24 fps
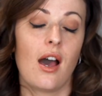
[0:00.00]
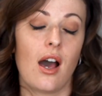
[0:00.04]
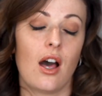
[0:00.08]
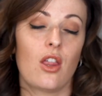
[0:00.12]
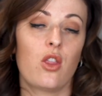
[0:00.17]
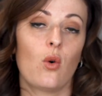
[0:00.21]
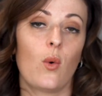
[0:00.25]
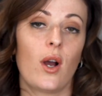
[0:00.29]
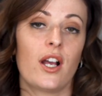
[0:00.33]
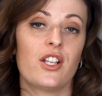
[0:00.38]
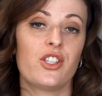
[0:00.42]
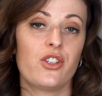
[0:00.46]

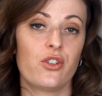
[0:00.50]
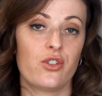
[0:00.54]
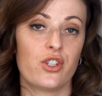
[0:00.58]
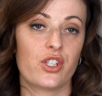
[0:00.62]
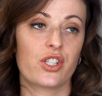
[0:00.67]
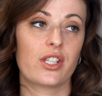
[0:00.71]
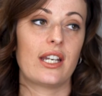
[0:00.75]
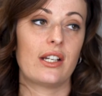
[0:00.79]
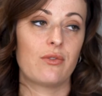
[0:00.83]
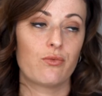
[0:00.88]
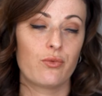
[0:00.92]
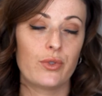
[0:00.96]
Otherwise, you're
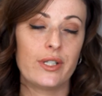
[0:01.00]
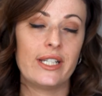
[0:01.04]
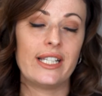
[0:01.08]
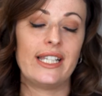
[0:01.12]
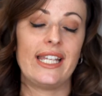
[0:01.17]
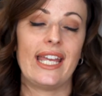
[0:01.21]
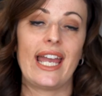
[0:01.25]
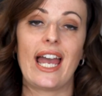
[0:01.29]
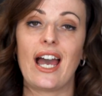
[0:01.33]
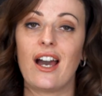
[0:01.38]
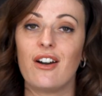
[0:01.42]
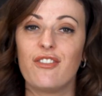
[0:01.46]
just gonna
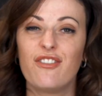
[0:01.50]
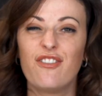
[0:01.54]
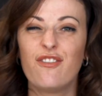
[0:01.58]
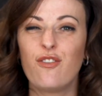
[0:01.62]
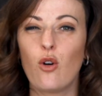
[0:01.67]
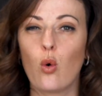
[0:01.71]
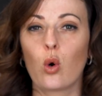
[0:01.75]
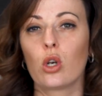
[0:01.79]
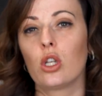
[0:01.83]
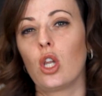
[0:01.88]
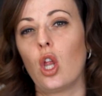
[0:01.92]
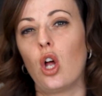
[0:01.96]
really have
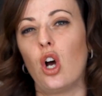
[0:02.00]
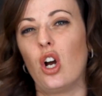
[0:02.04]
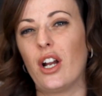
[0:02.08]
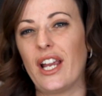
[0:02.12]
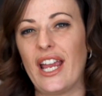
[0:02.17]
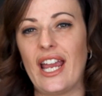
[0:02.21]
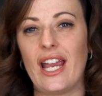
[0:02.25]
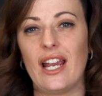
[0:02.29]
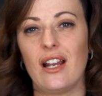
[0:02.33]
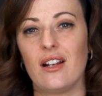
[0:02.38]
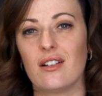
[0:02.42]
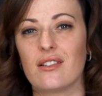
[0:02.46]
four long
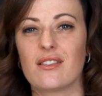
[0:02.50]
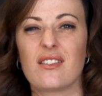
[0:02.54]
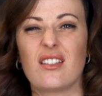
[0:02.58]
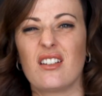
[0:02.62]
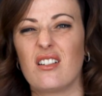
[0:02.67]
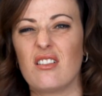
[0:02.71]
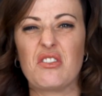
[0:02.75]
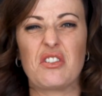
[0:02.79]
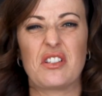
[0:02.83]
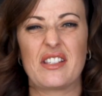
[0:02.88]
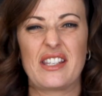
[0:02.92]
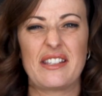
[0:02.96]
hairs that
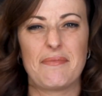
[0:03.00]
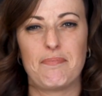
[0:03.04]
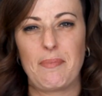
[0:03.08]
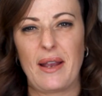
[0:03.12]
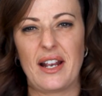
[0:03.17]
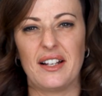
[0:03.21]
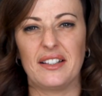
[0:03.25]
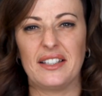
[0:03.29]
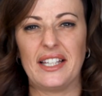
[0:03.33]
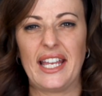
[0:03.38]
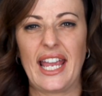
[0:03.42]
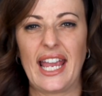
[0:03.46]
are just
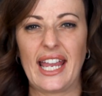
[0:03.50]
barely